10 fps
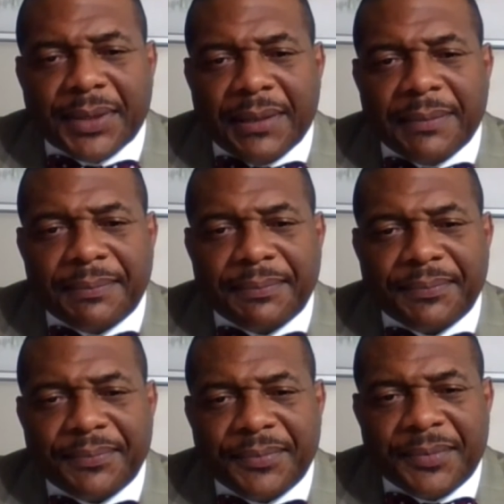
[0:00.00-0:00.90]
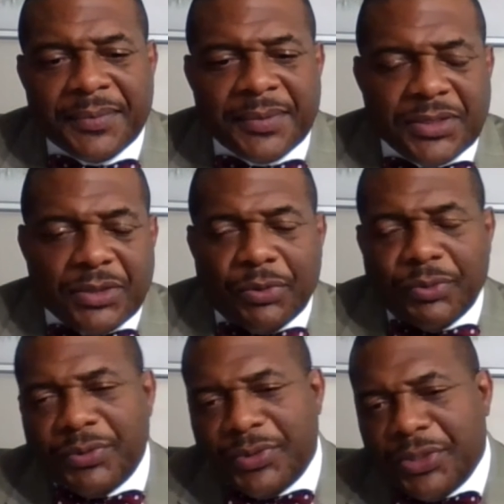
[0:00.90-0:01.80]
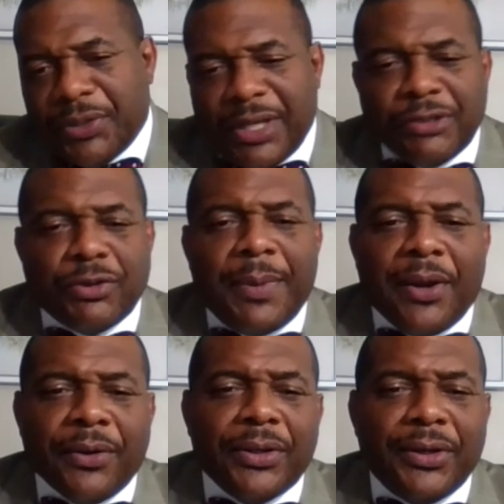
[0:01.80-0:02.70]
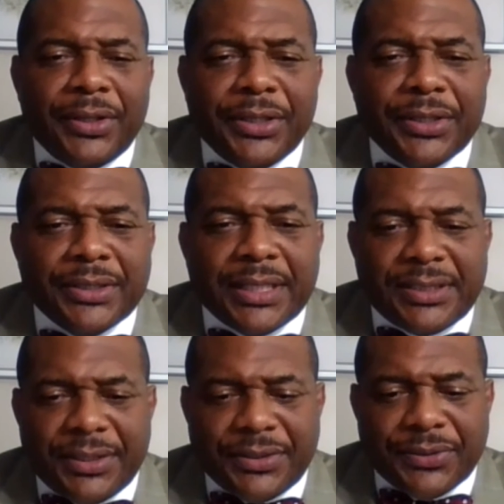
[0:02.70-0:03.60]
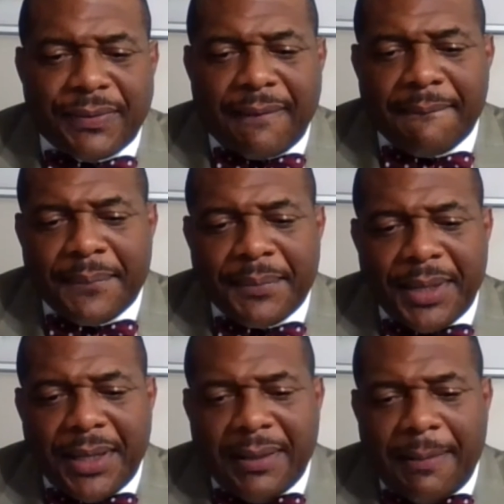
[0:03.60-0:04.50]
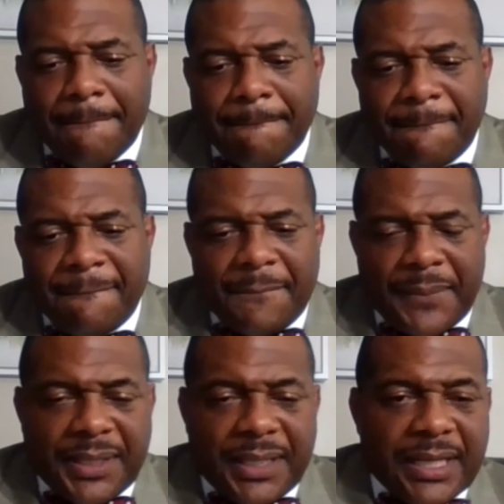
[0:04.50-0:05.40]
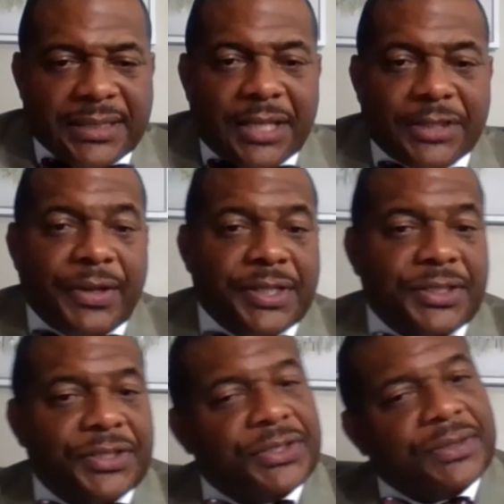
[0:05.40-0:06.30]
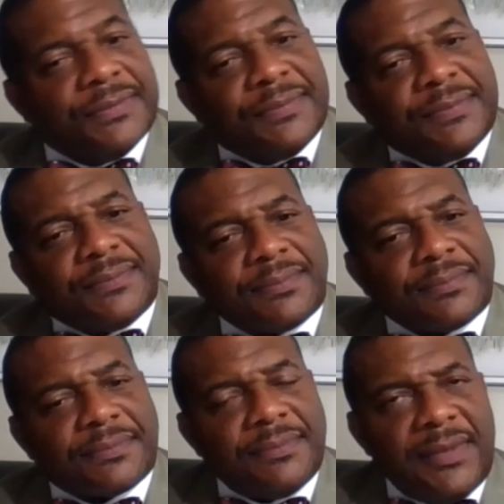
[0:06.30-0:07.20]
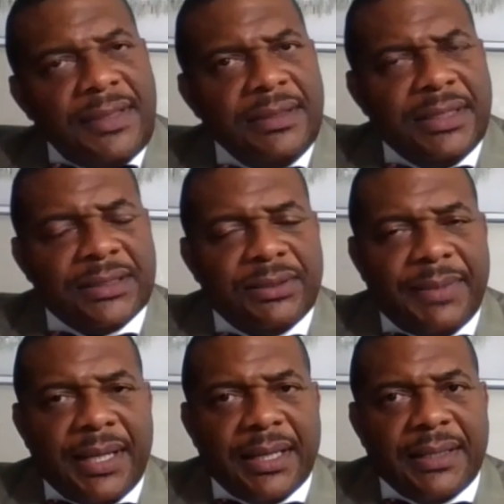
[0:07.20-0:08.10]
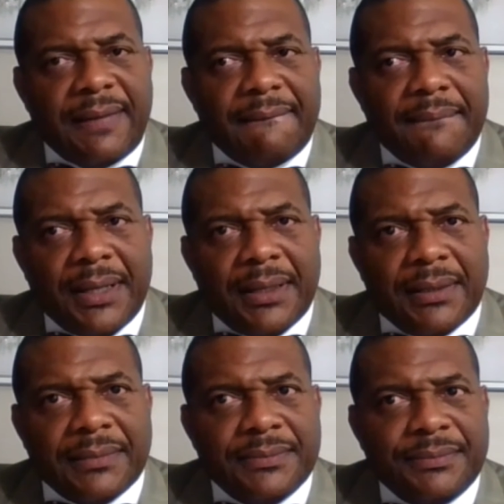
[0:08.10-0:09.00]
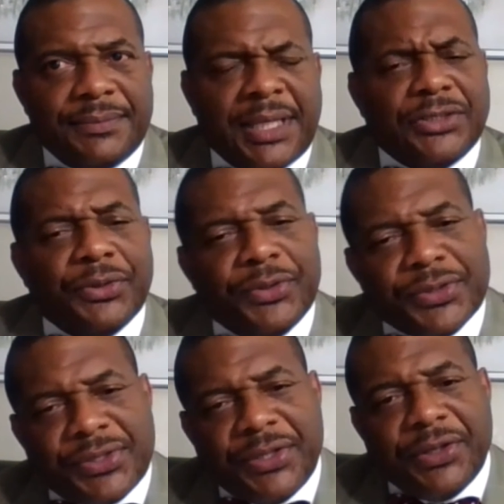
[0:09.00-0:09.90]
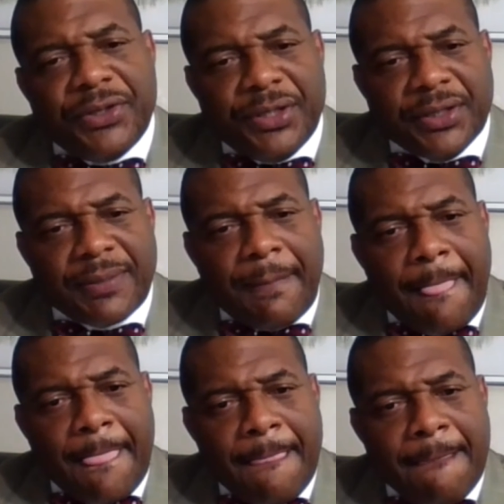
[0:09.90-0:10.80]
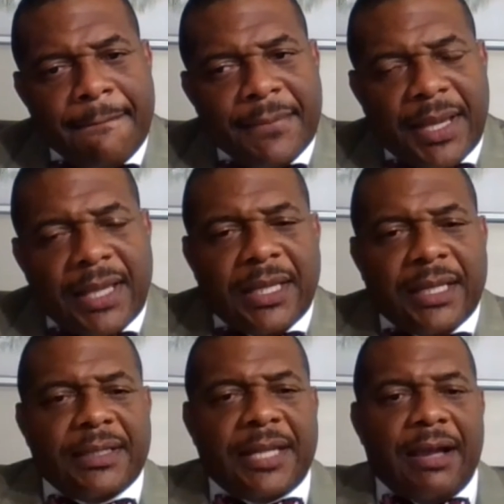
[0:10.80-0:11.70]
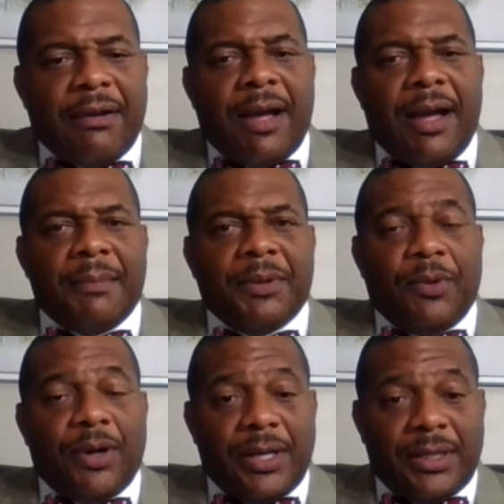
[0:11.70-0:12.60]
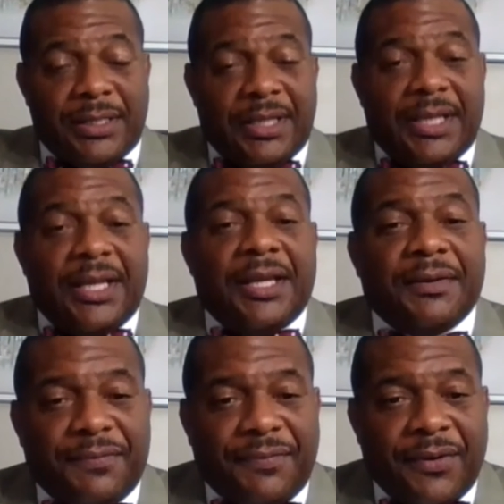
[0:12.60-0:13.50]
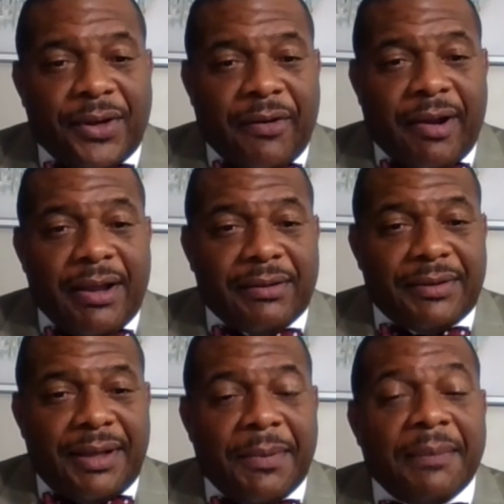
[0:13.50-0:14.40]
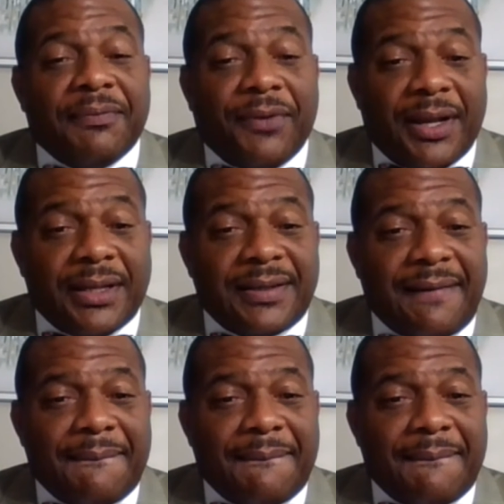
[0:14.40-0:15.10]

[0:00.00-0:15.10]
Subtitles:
Okay. So, you know, those are my earlier years at Central. But then as I transitioned into my like junior, senior year, and then now I'm the one in the foreground. I'm up front.